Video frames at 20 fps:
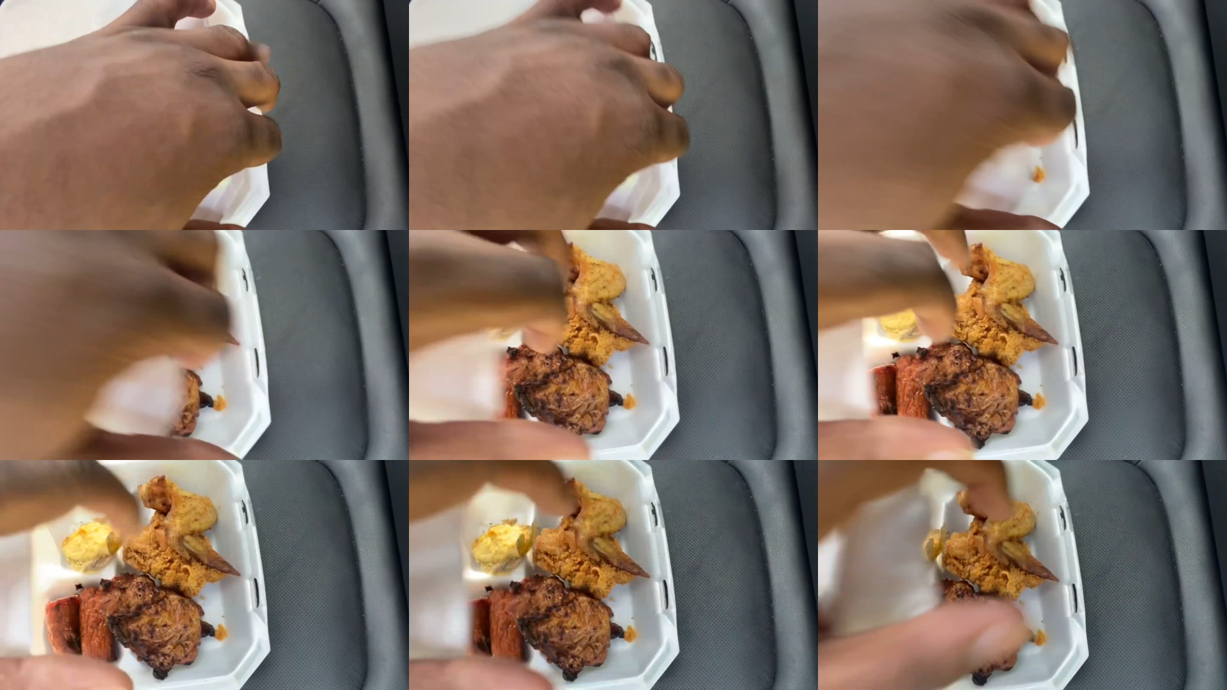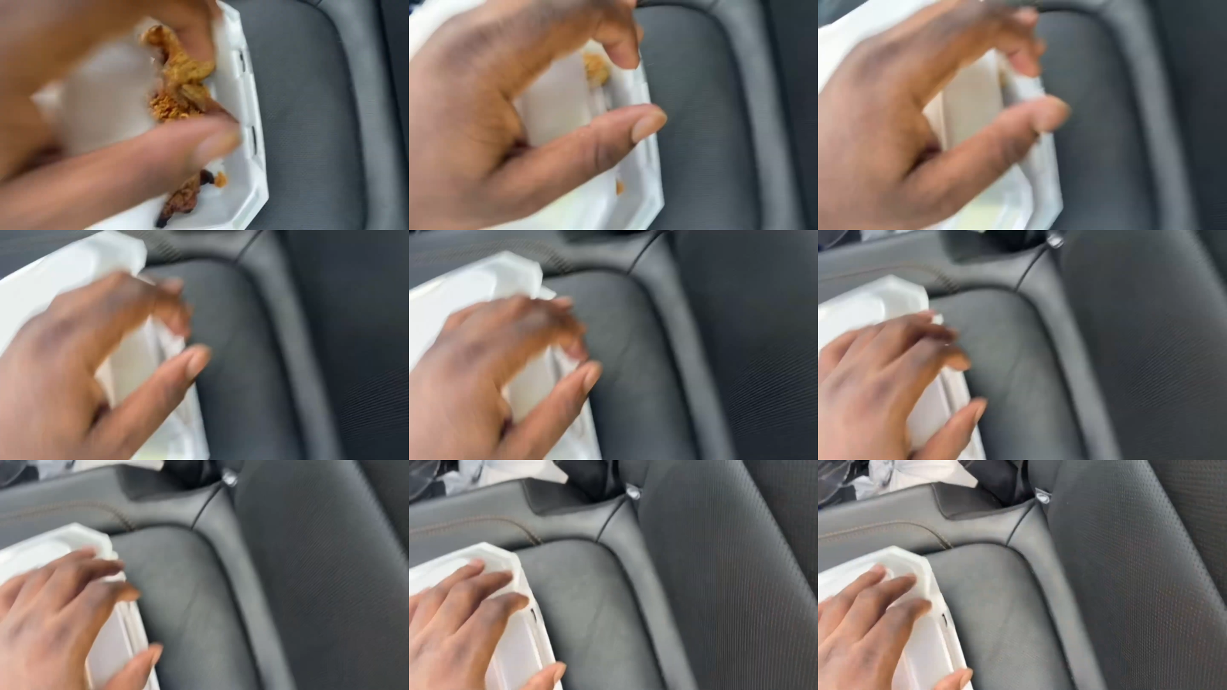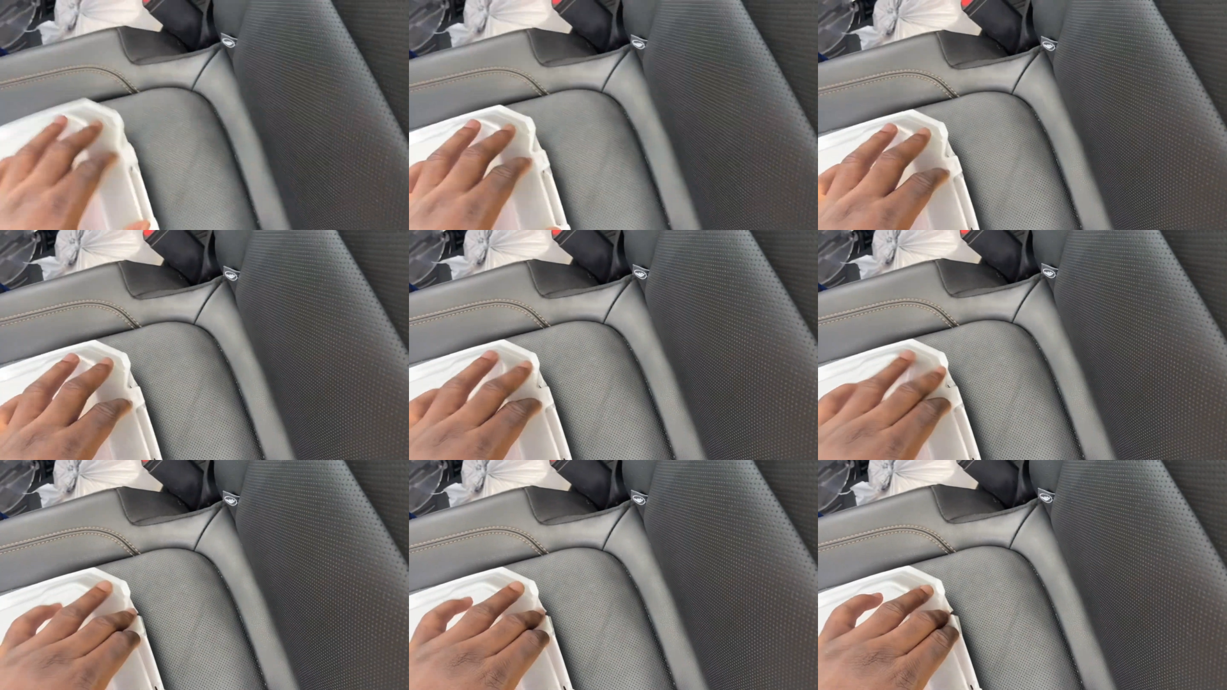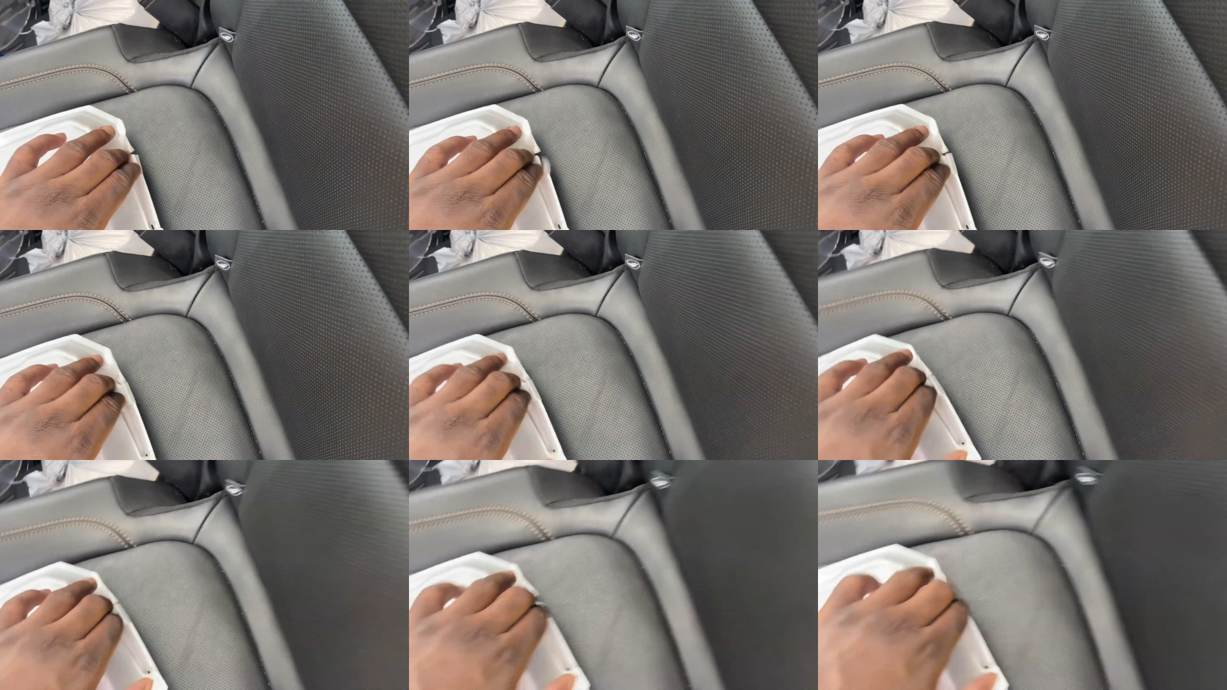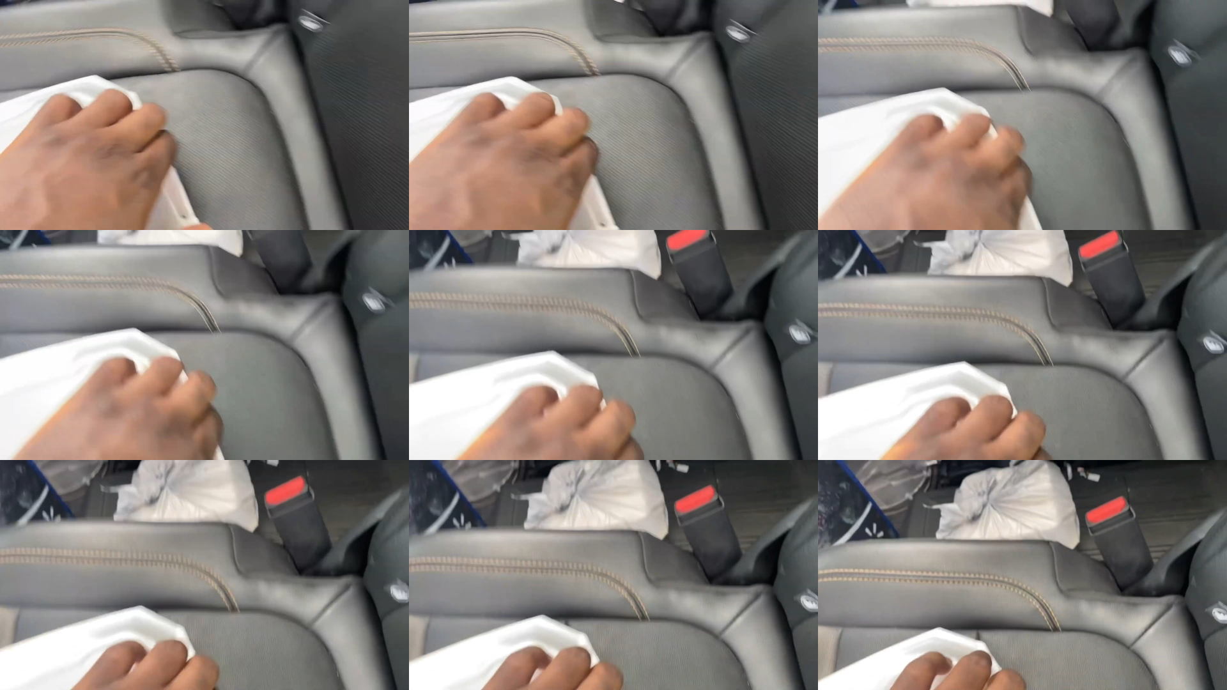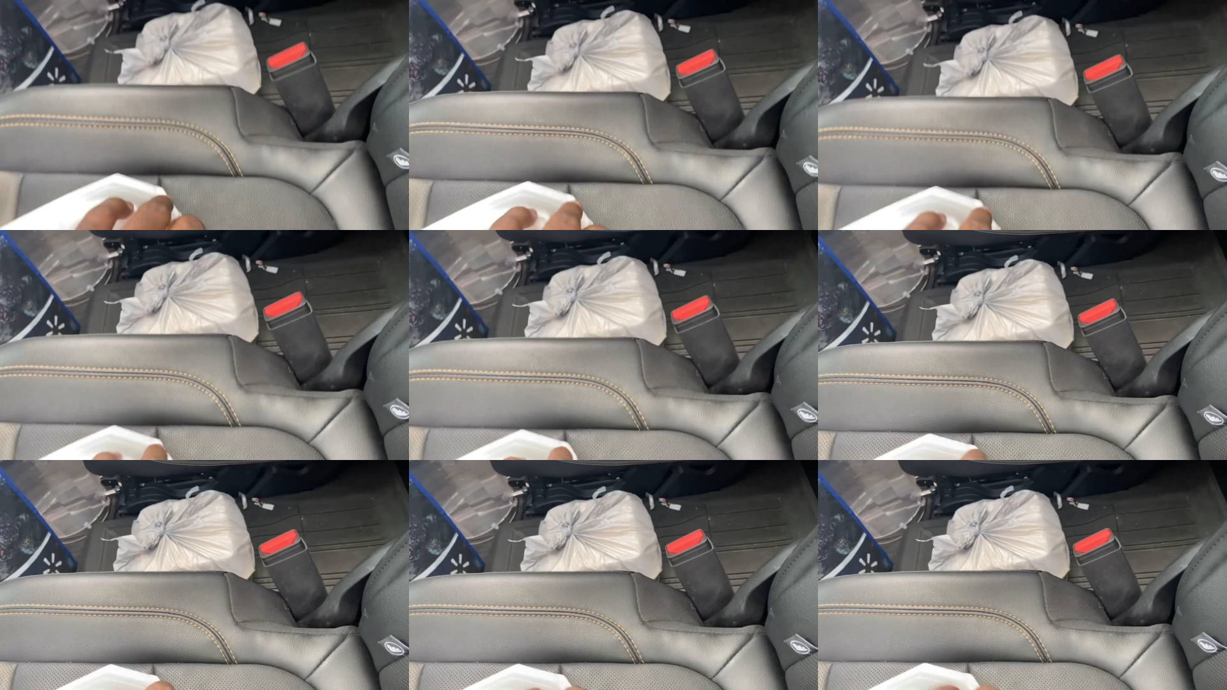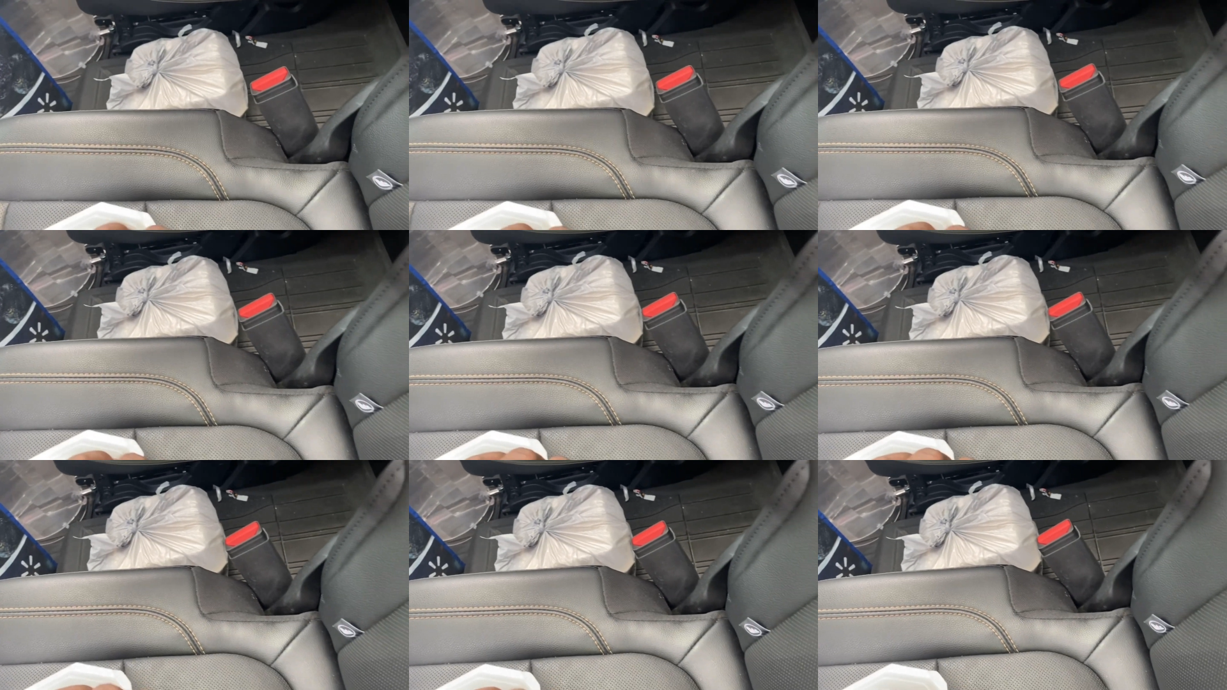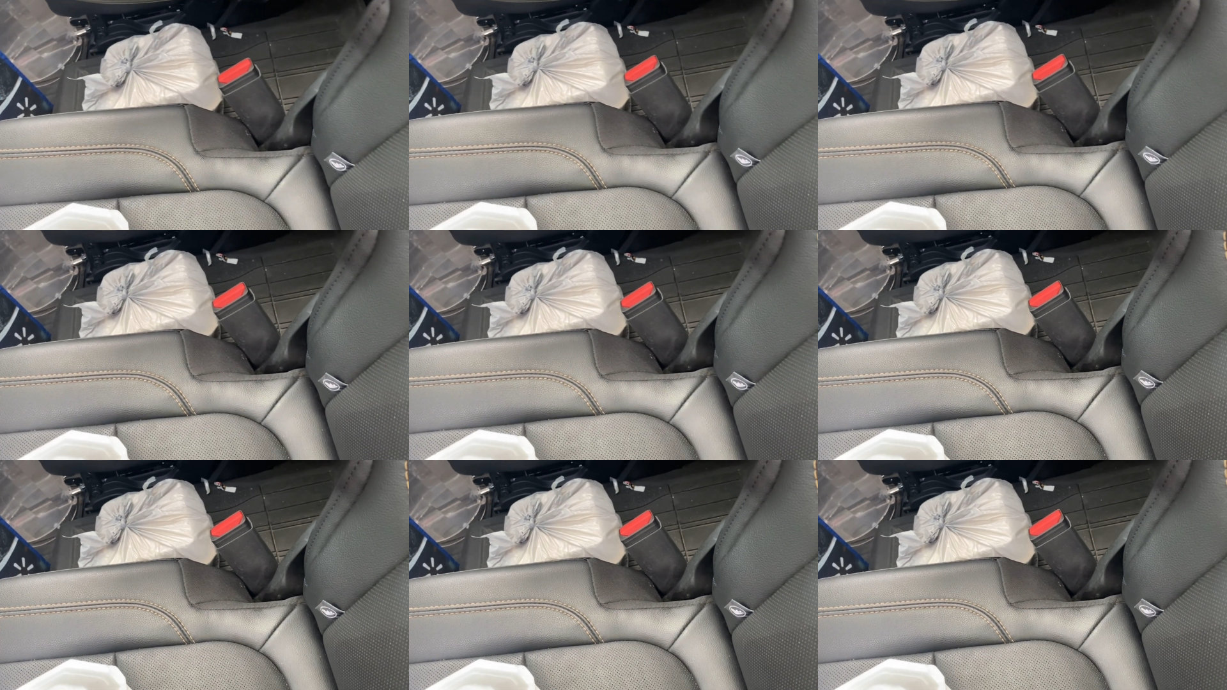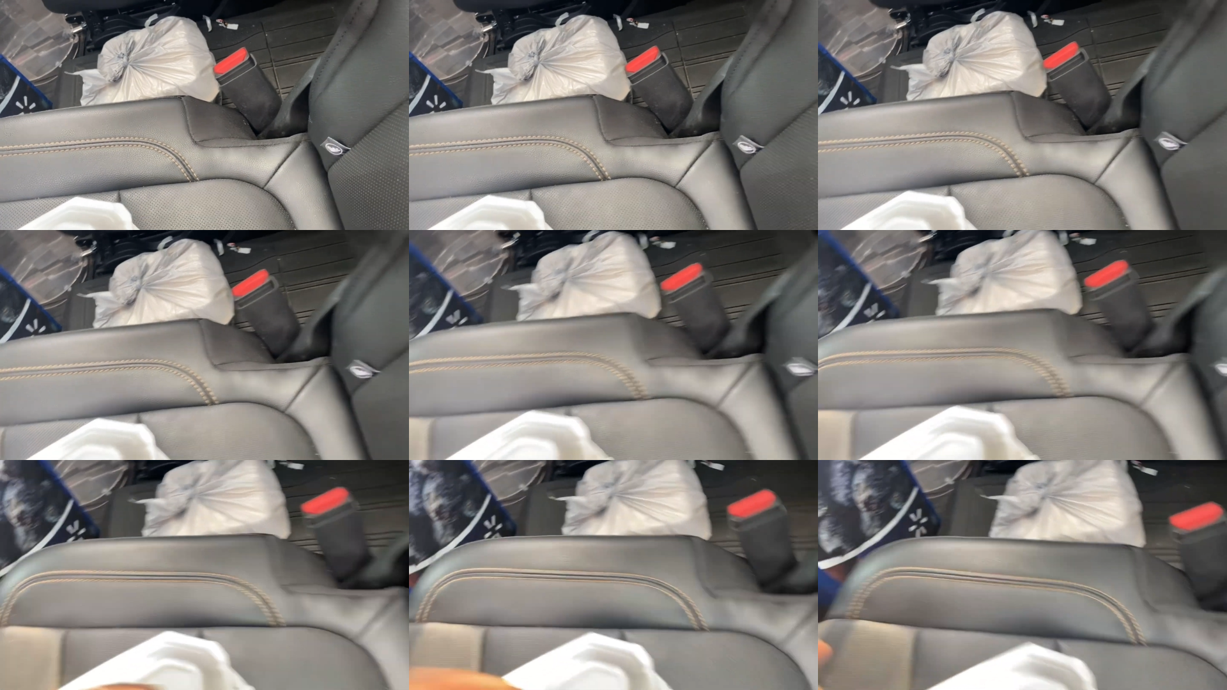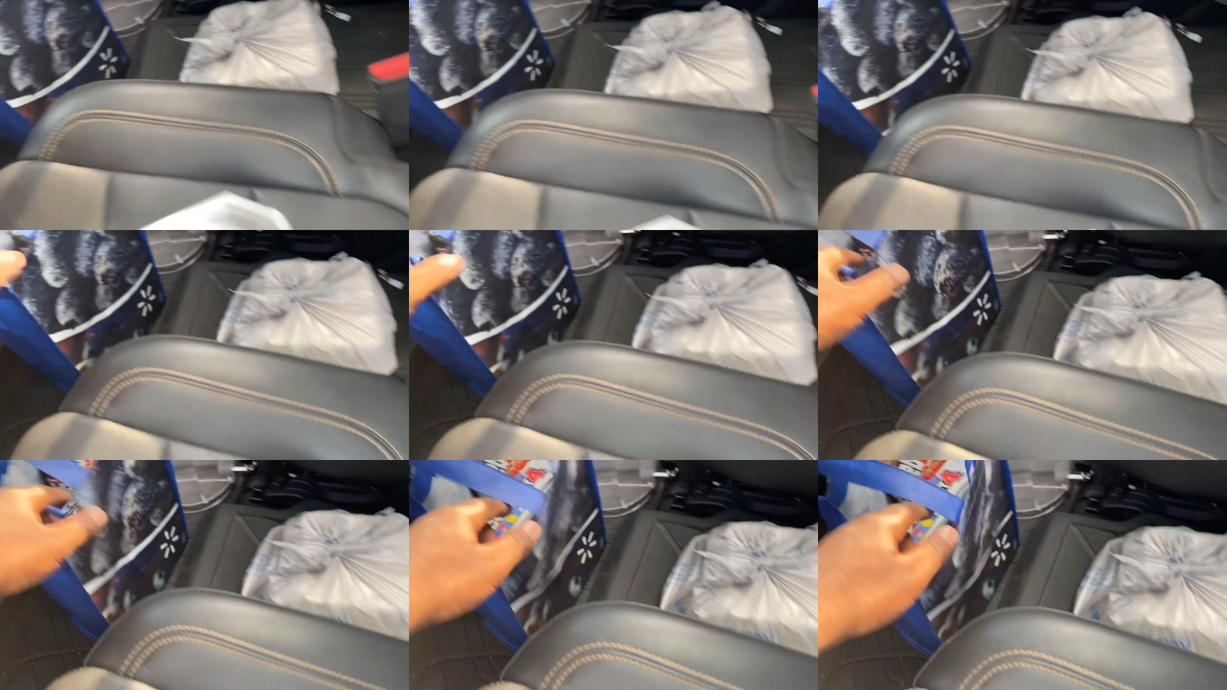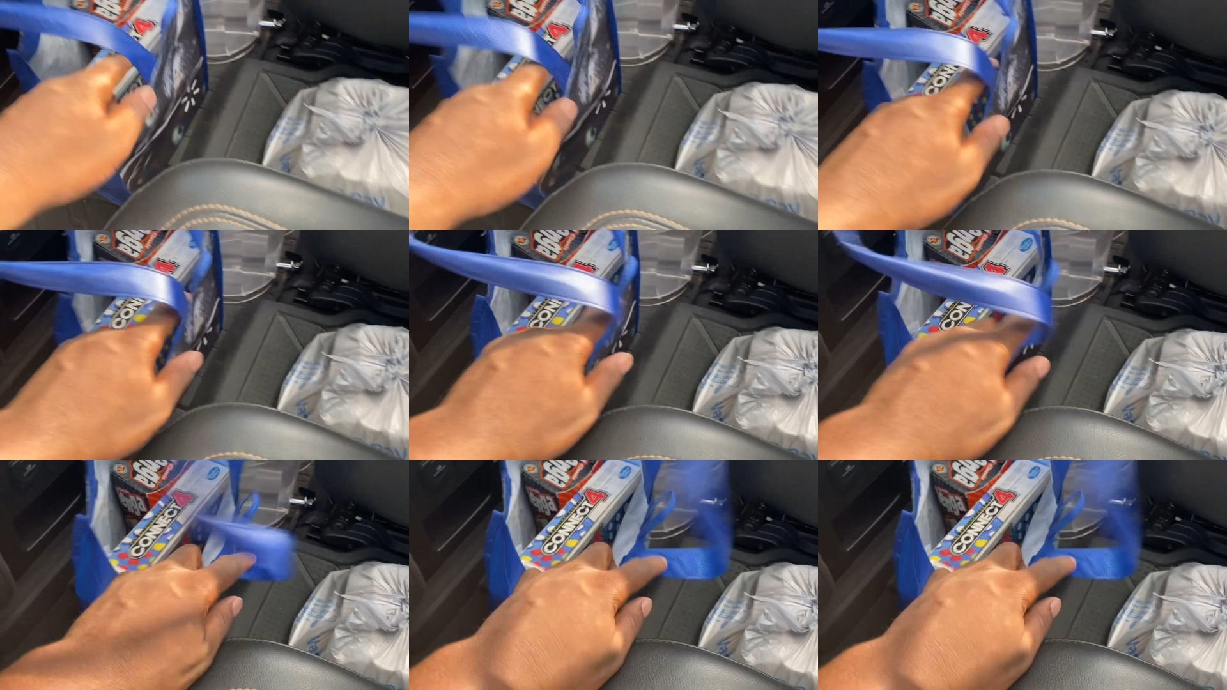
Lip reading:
(no speaker visible)